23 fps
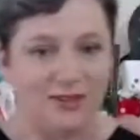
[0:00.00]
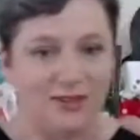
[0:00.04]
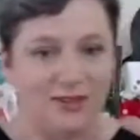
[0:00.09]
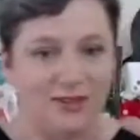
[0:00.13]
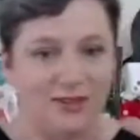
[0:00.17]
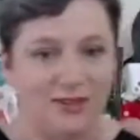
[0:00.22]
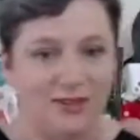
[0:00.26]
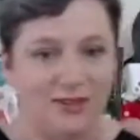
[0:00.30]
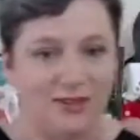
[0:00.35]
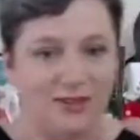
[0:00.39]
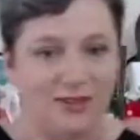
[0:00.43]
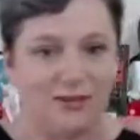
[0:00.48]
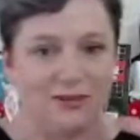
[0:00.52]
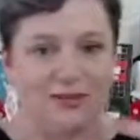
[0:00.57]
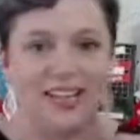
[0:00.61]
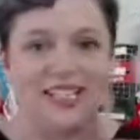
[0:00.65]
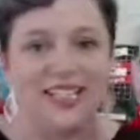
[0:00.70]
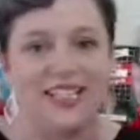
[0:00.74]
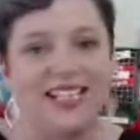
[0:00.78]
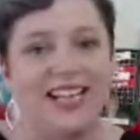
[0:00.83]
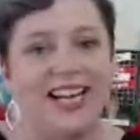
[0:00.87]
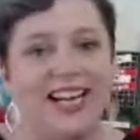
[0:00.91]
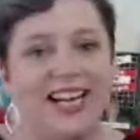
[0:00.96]
Most recently, I've
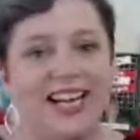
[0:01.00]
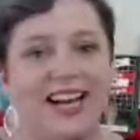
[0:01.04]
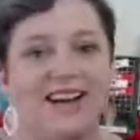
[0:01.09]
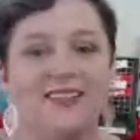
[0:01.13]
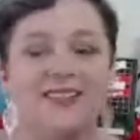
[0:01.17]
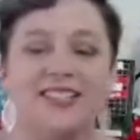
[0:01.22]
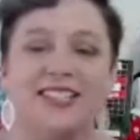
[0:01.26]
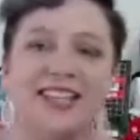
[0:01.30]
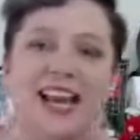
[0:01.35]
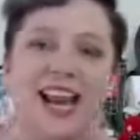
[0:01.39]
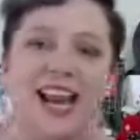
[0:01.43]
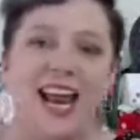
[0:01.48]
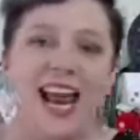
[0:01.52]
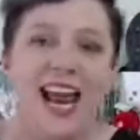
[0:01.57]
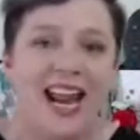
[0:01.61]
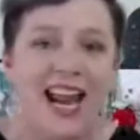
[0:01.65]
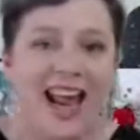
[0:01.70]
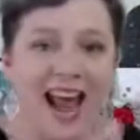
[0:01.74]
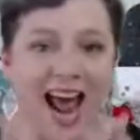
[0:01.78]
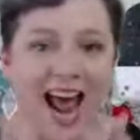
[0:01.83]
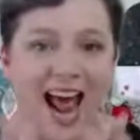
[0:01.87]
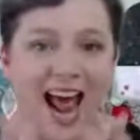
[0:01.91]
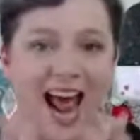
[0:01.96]
seen
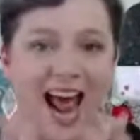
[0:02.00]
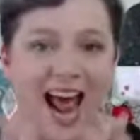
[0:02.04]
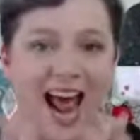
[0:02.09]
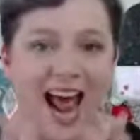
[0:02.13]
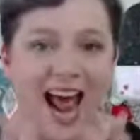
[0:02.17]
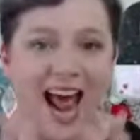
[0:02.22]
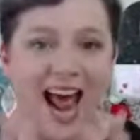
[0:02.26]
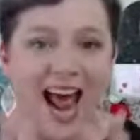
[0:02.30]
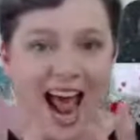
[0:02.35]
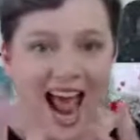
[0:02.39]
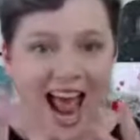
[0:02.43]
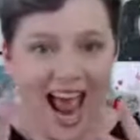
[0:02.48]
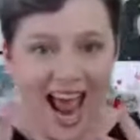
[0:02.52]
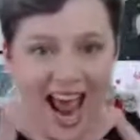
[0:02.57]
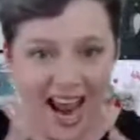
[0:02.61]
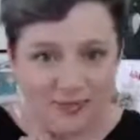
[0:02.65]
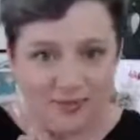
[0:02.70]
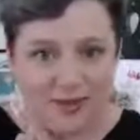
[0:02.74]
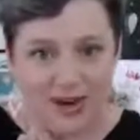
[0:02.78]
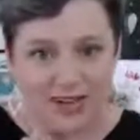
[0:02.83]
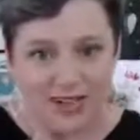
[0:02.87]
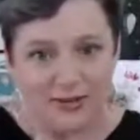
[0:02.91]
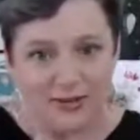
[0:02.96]
experts within my
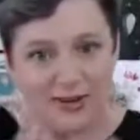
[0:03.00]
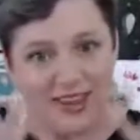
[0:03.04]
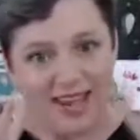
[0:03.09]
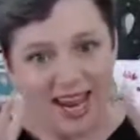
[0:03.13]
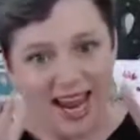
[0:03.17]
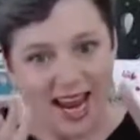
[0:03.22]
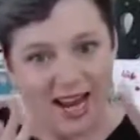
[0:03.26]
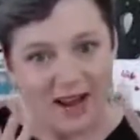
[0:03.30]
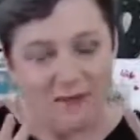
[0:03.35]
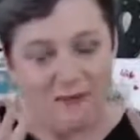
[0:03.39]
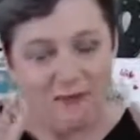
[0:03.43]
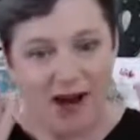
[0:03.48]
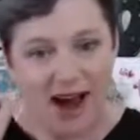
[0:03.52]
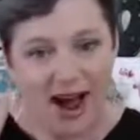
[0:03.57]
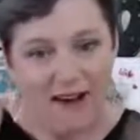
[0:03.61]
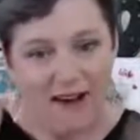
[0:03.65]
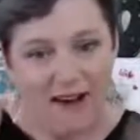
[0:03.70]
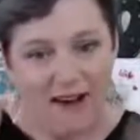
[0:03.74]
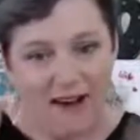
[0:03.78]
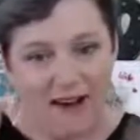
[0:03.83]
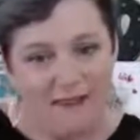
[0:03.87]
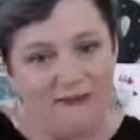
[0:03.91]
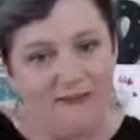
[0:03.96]
field and
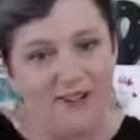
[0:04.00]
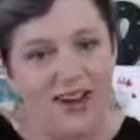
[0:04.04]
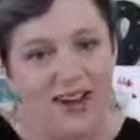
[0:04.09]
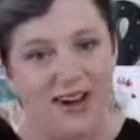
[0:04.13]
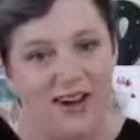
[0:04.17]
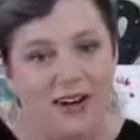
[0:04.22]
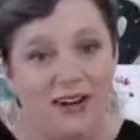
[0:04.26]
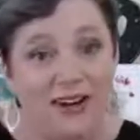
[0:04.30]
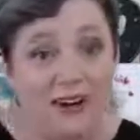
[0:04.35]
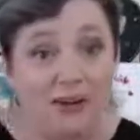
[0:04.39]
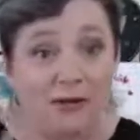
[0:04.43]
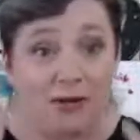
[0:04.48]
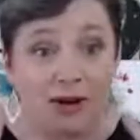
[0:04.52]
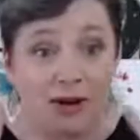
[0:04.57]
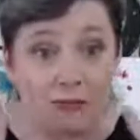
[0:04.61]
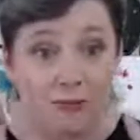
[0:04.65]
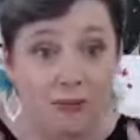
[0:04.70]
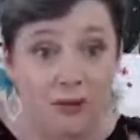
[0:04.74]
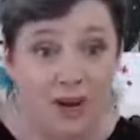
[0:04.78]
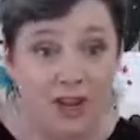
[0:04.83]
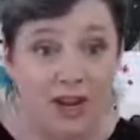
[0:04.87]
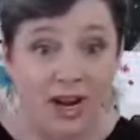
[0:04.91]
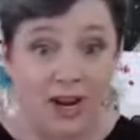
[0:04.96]
working within Facebook groups
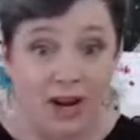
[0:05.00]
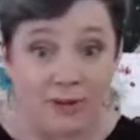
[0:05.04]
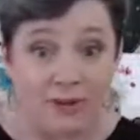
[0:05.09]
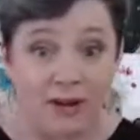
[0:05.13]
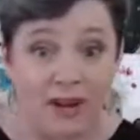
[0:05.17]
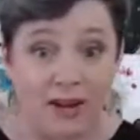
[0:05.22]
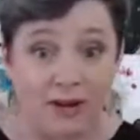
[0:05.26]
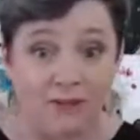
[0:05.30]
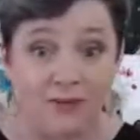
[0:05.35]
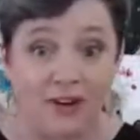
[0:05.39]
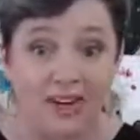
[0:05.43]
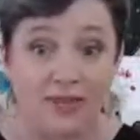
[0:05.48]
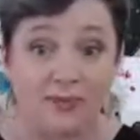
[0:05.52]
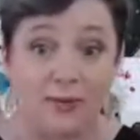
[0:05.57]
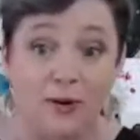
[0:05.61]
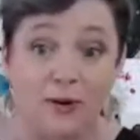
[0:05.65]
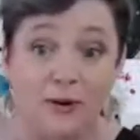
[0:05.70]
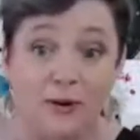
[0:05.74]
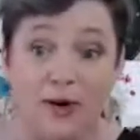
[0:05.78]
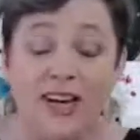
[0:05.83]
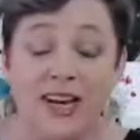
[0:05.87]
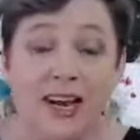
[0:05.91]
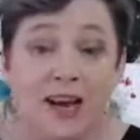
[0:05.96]
mentioning,
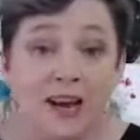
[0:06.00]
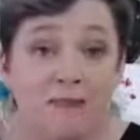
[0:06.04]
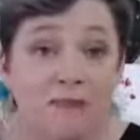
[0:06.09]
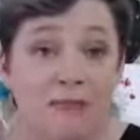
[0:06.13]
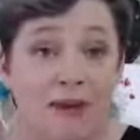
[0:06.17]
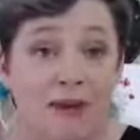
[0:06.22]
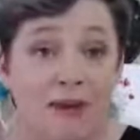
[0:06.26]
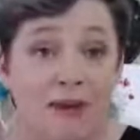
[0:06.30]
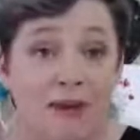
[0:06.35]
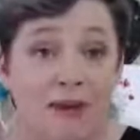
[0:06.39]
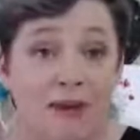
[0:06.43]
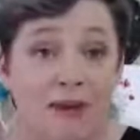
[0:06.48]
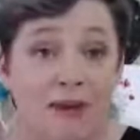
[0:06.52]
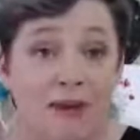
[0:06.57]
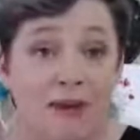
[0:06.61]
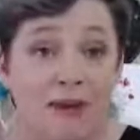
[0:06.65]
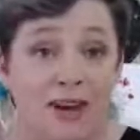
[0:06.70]
that we should be